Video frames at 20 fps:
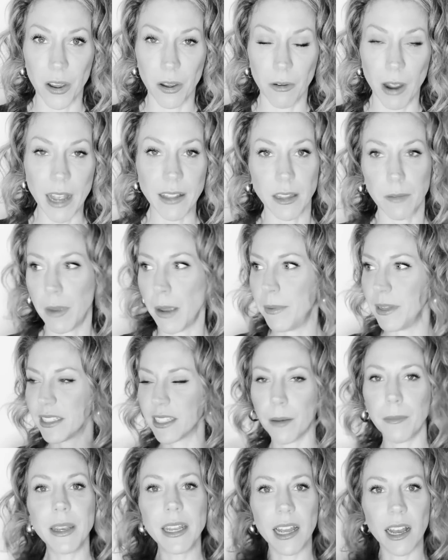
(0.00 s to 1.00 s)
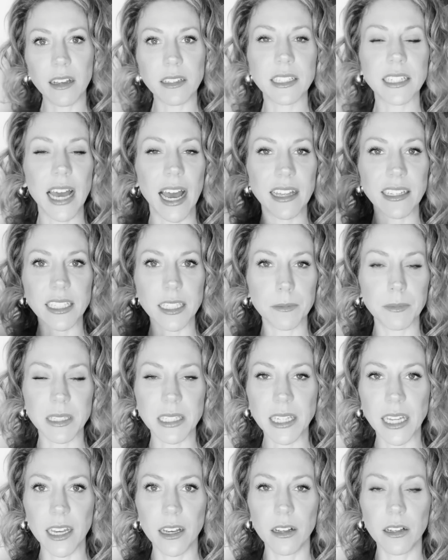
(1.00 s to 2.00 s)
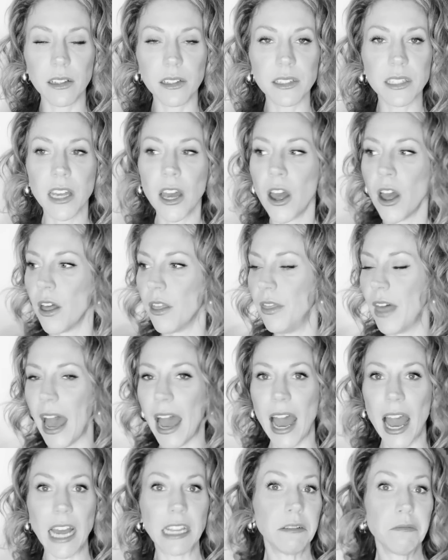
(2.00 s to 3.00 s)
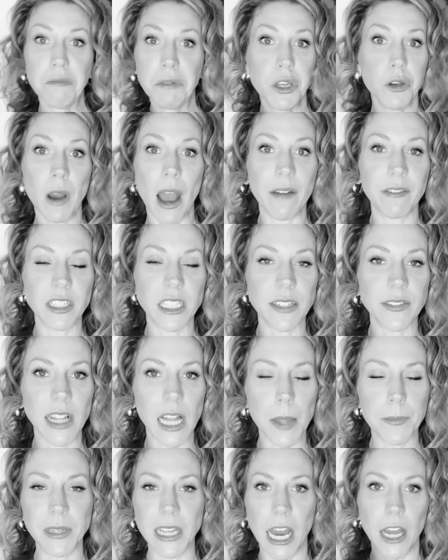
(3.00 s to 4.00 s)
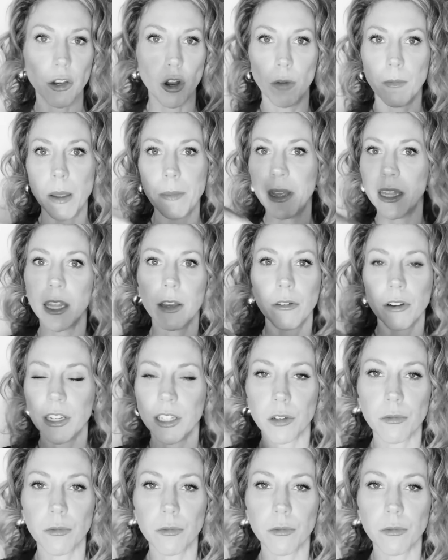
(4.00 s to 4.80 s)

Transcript: Right? That maybe somebody else has some skills that you haven't developed yet, or maybe they were in